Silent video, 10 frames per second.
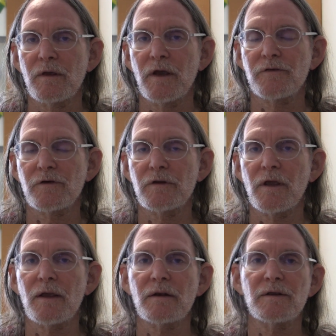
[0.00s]
it's
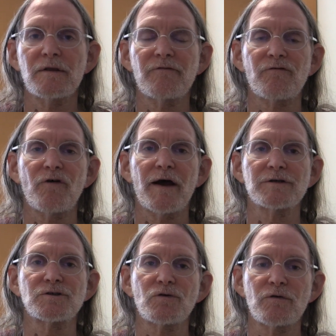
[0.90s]
innately
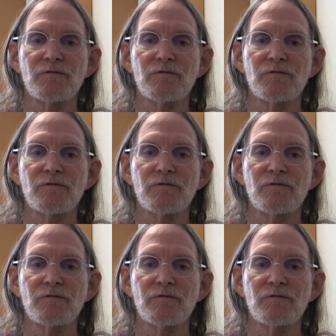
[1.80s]
fragile and